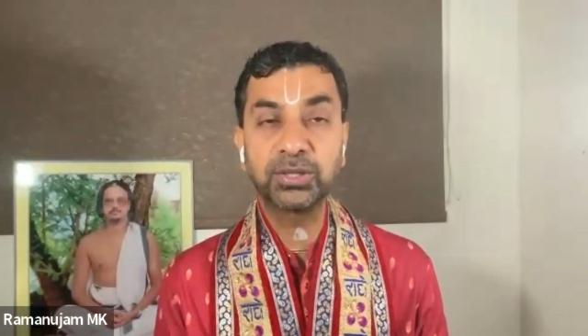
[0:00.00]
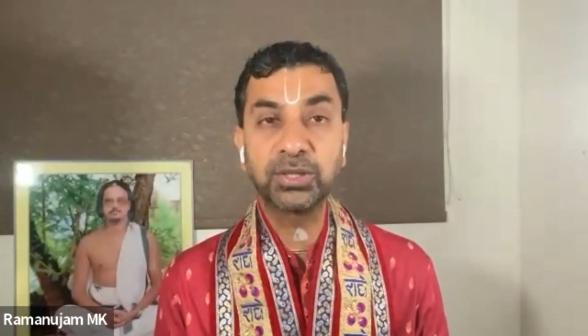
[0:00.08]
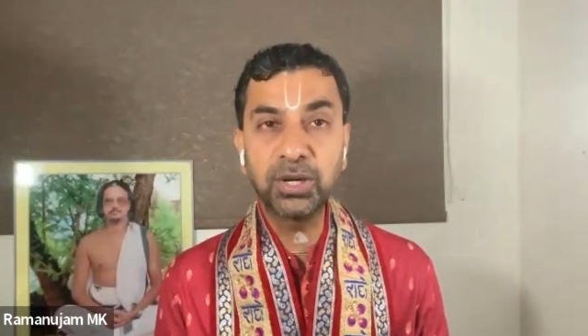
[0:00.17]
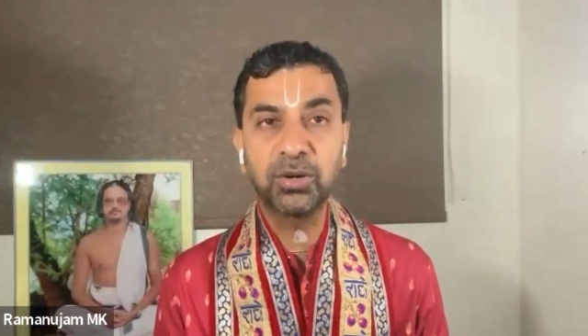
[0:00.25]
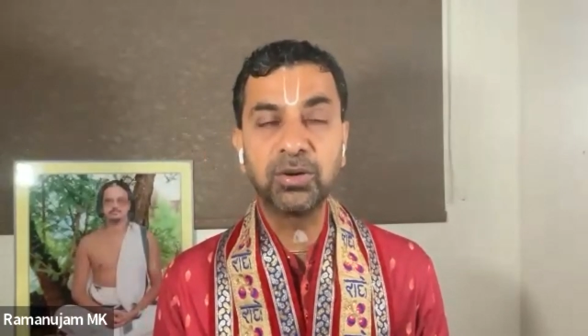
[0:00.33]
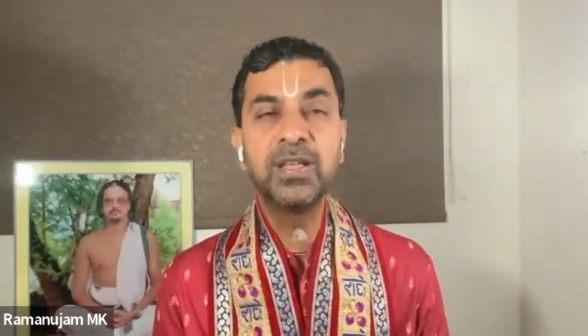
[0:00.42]
to
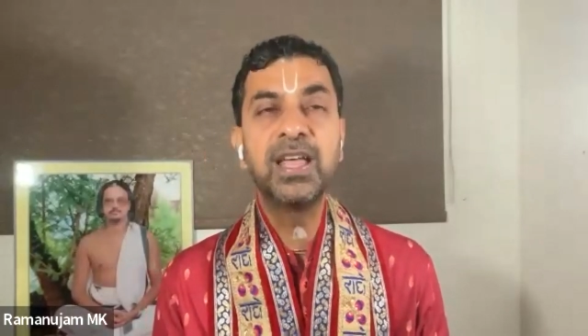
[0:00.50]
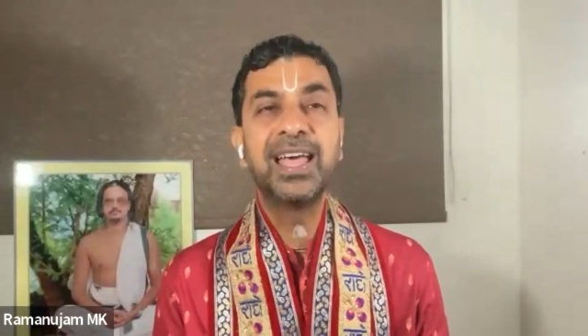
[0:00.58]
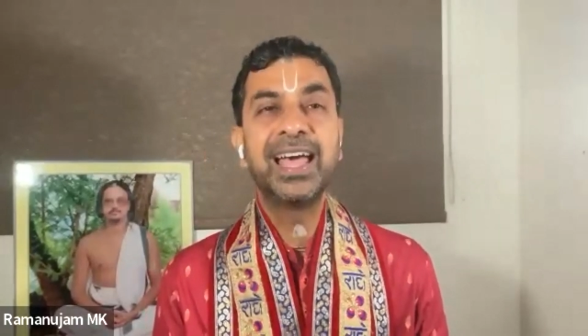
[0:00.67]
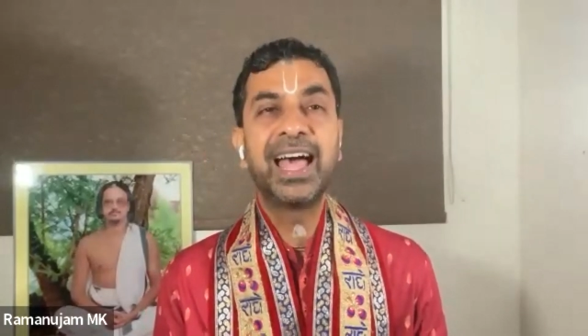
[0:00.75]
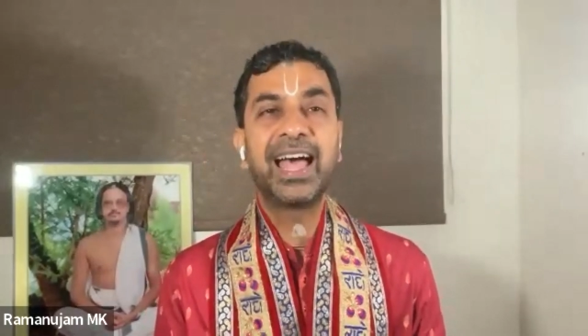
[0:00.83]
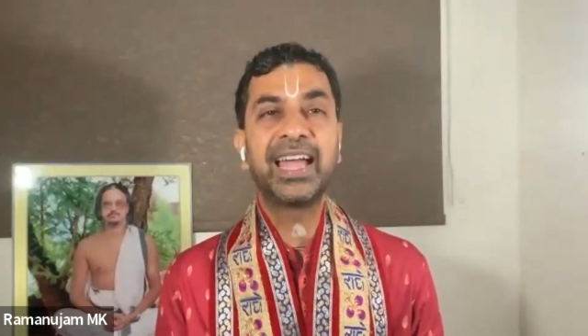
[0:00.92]
go.
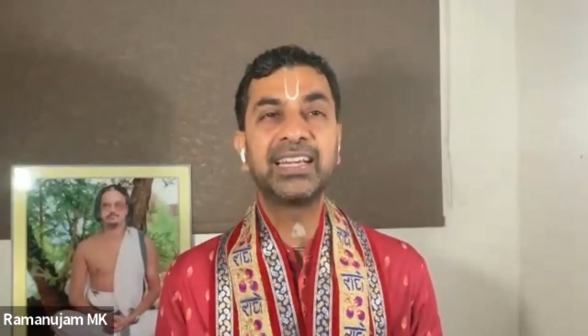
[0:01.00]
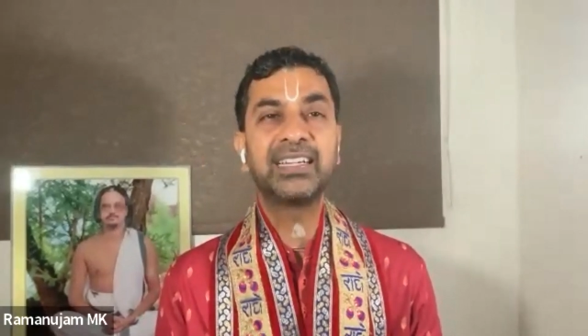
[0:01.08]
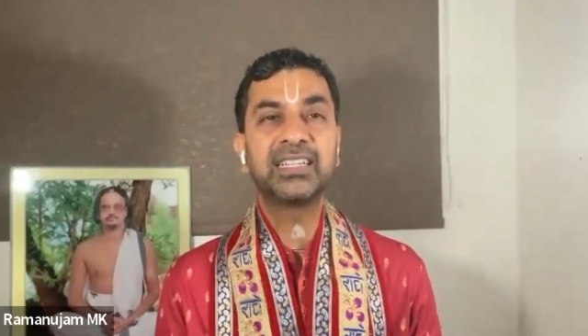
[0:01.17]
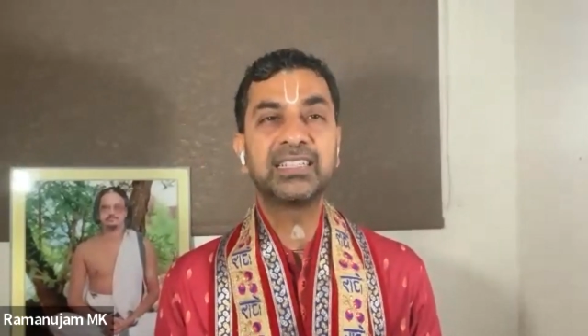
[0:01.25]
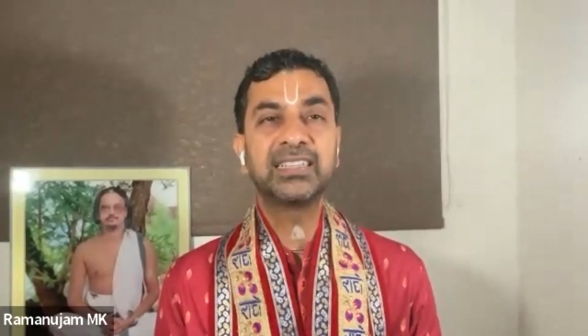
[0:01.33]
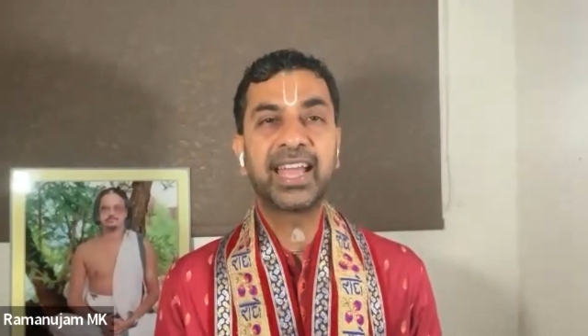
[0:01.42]
And
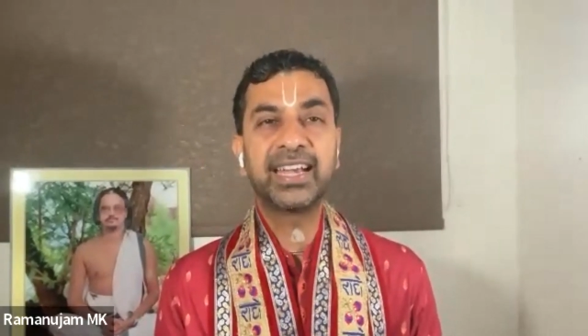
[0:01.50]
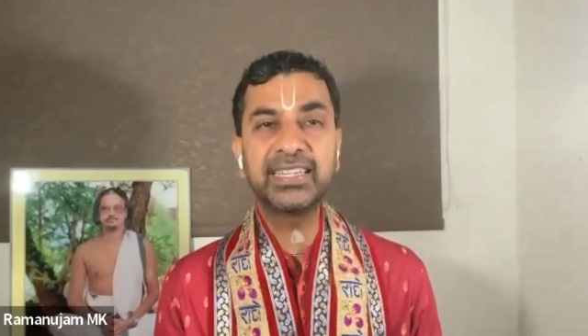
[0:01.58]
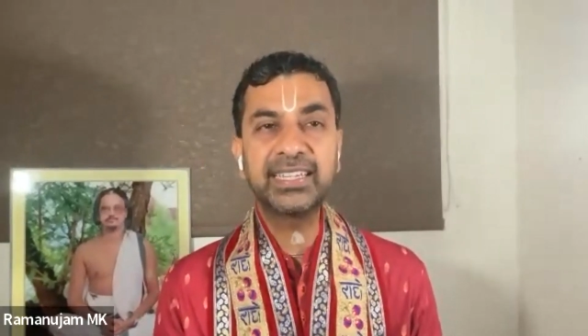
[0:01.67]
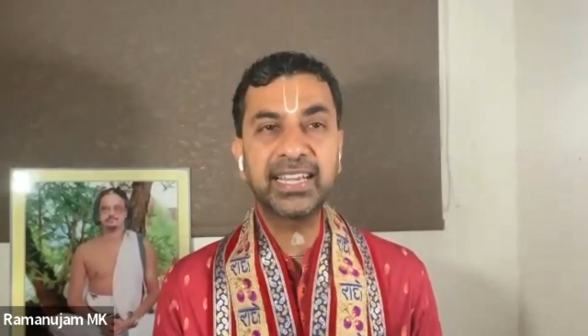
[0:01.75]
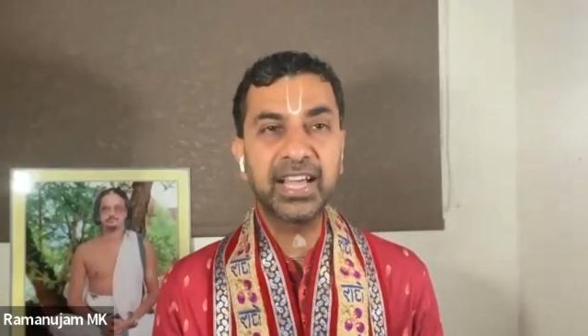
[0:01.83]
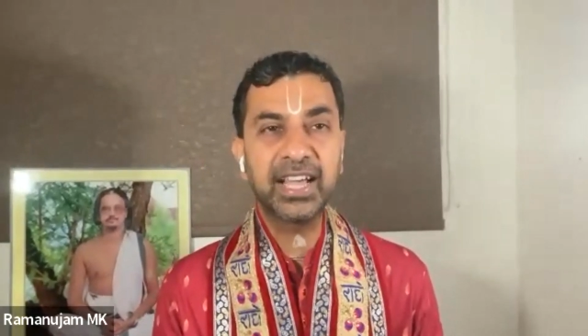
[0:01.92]
the
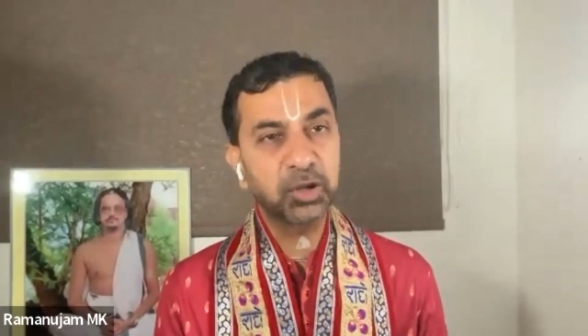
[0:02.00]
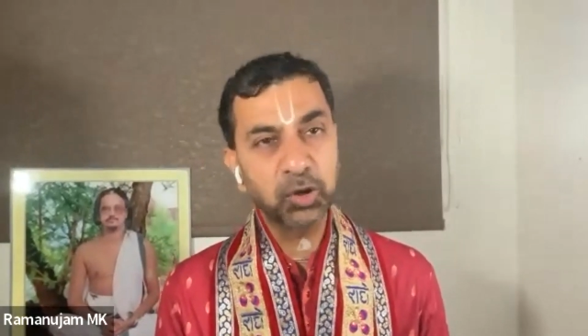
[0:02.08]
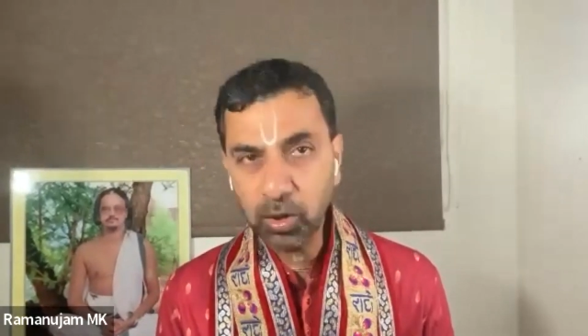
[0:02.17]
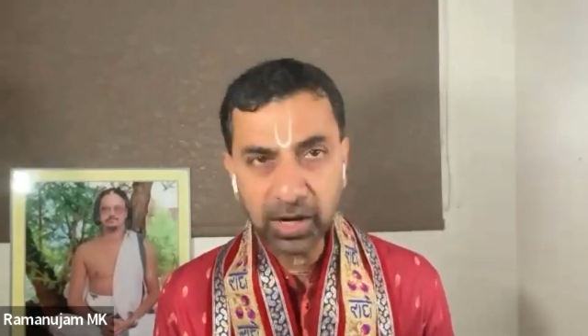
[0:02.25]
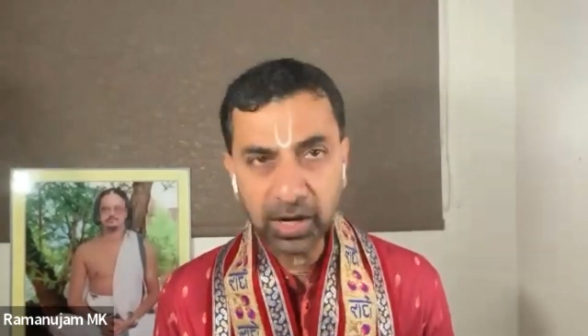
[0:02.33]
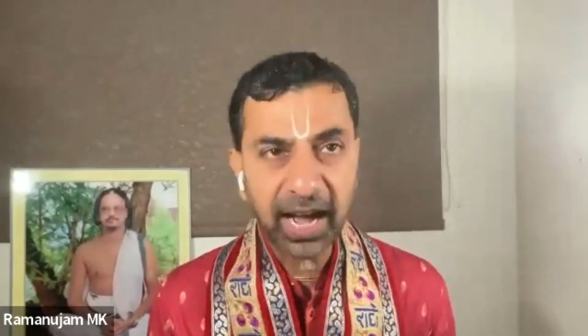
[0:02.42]
entire
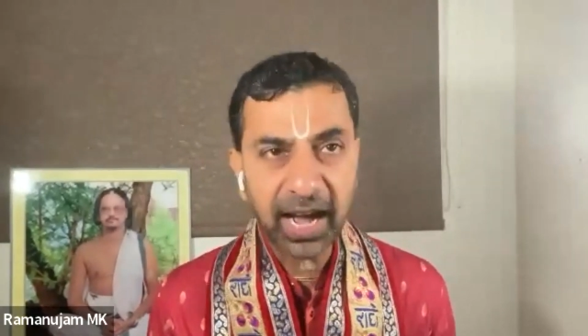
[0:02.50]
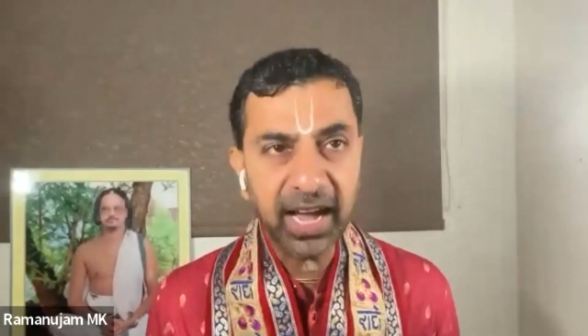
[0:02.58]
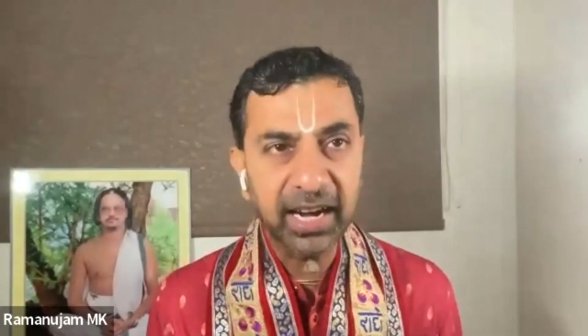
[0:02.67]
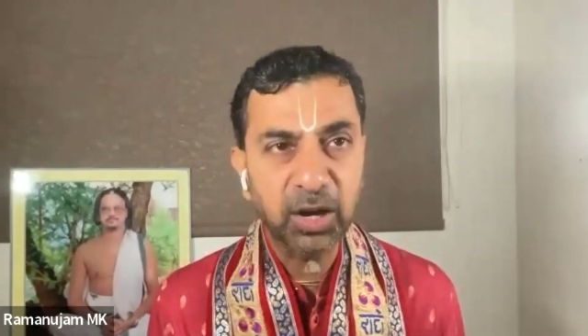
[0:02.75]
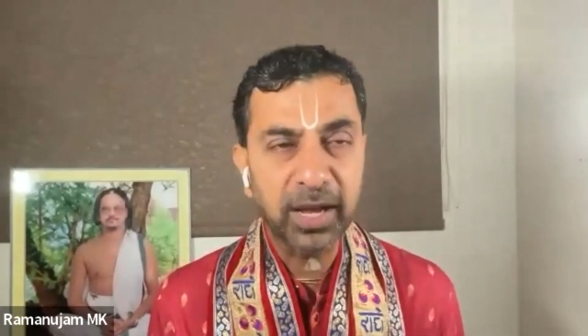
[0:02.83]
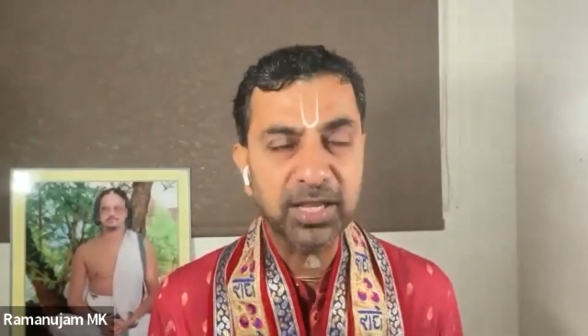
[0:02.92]

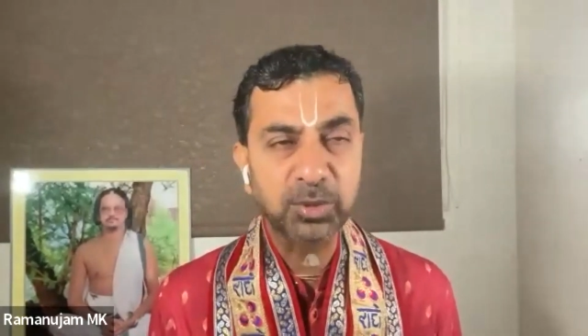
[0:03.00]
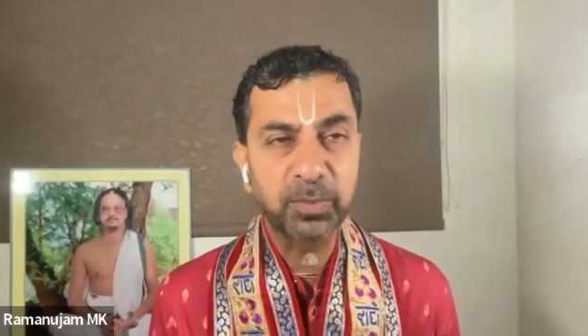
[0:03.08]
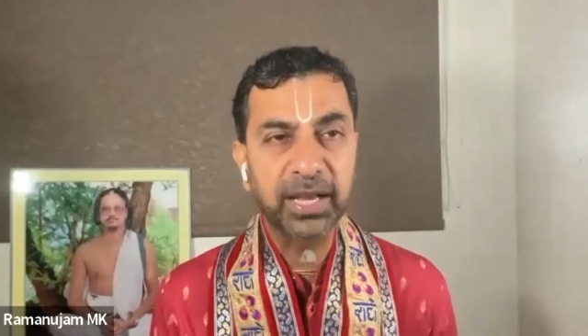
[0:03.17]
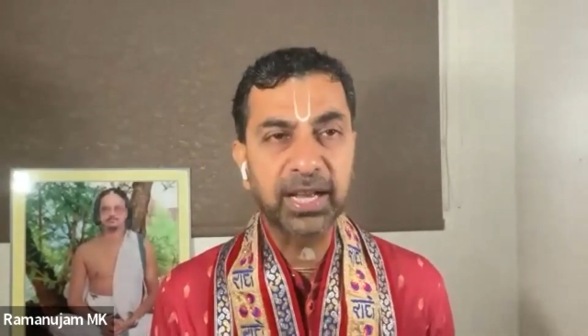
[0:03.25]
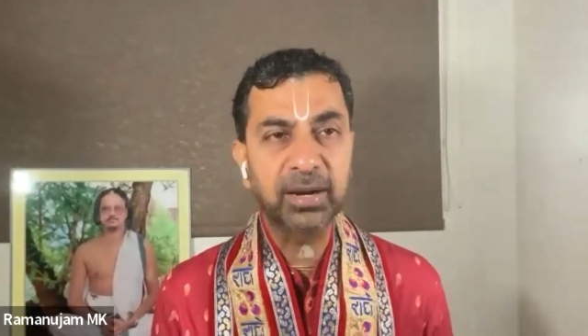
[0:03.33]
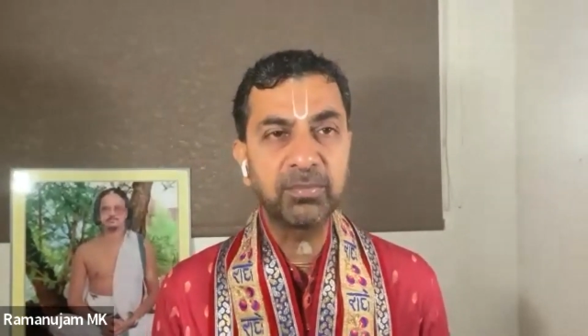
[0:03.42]
yoga now has
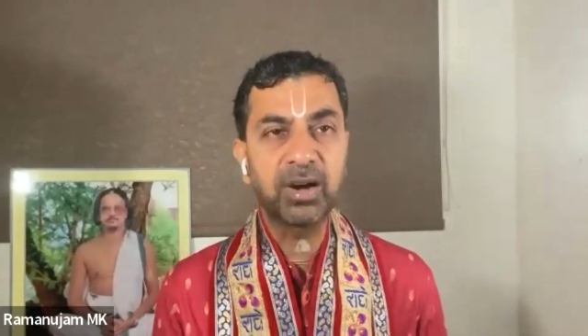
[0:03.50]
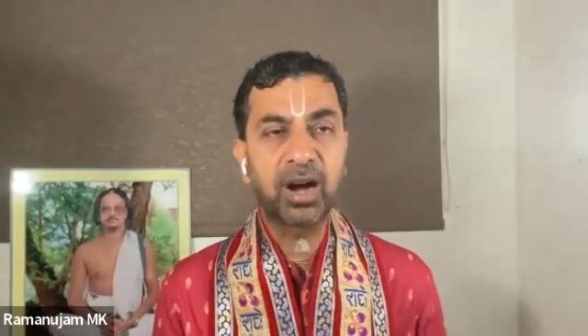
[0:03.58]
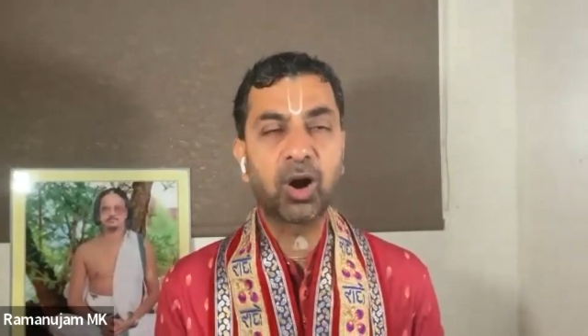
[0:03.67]
become,